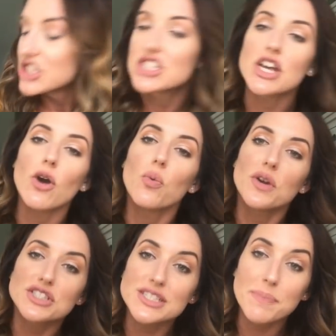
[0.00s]
So
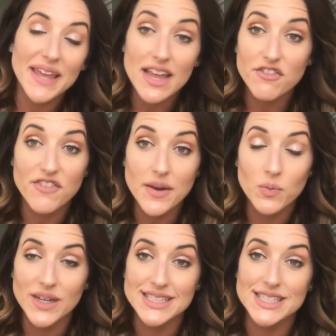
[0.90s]
we're just picking
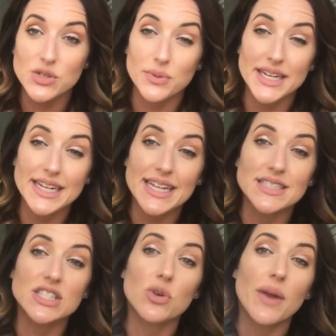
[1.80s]
fun ones to read.
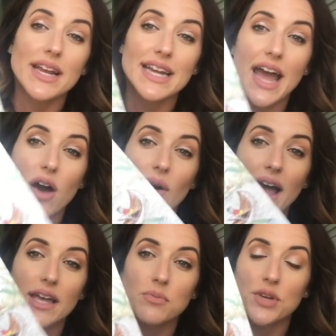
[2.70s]
And so right now
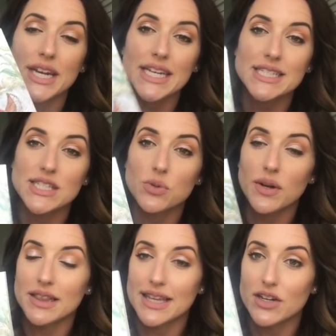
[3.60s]
I am reading
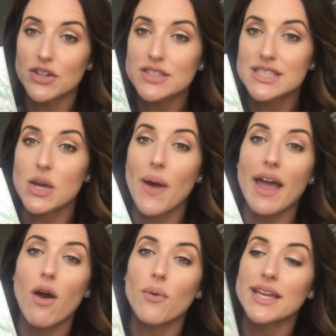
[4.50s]
Stuart Little. So
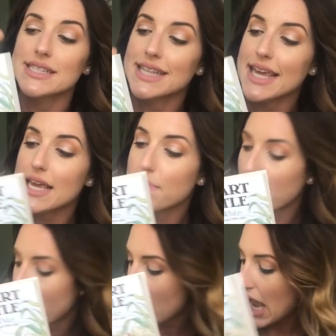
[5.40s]
I always
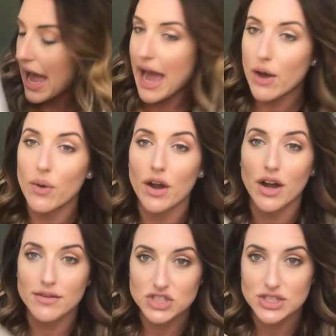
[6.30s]
keep
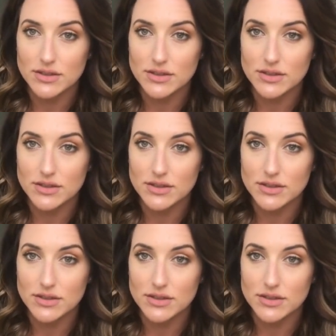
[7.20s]
our